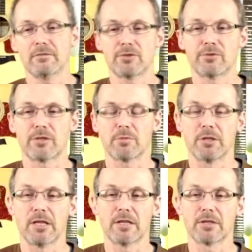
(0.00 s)
Stretch my
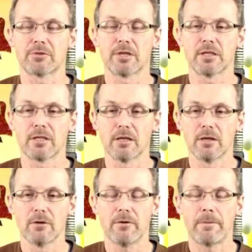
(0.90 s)
legs, ready to
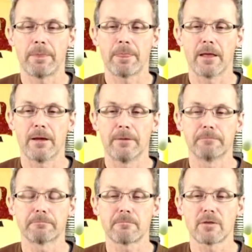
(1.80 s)
go.
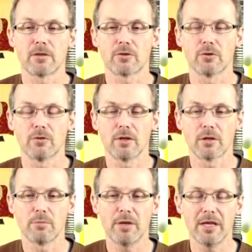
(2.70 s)
So the
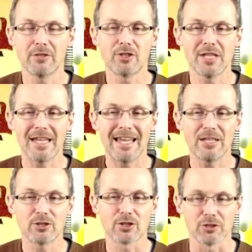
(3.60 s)

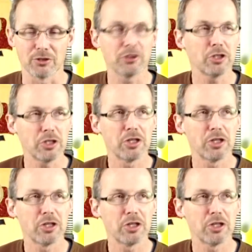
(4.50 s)
arpeggiation...